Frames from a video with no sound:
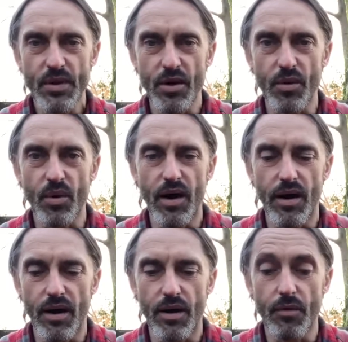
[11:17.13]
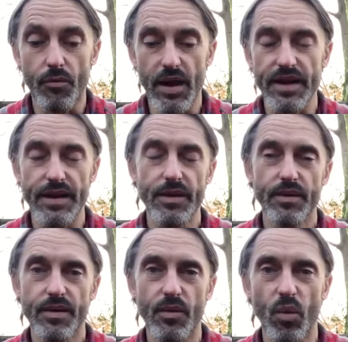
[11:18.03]
who are ready
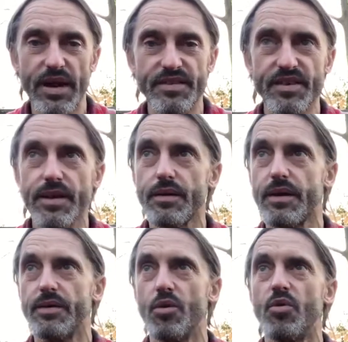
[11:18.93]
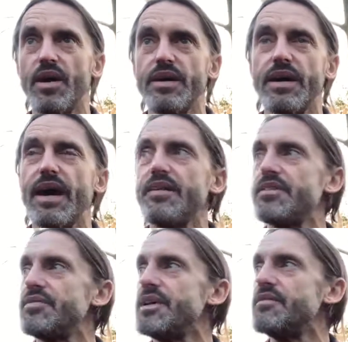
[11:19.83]
and waiting and already
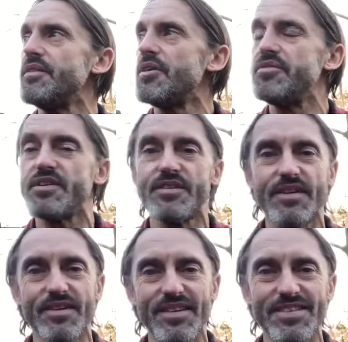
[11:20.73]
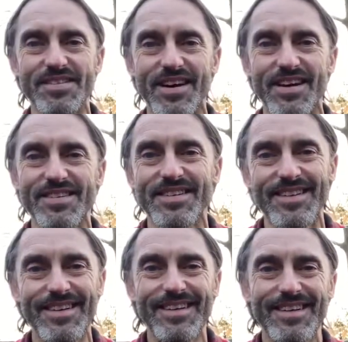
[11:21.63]
actively involved in doing this task.
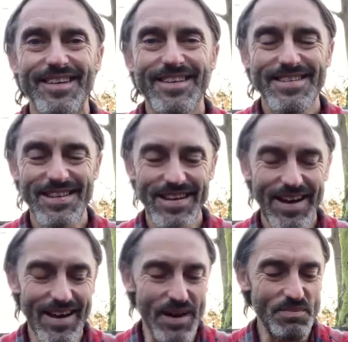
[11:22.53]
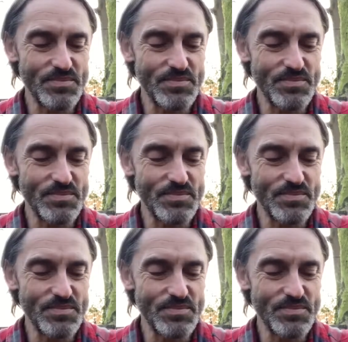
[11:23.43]
So yeah,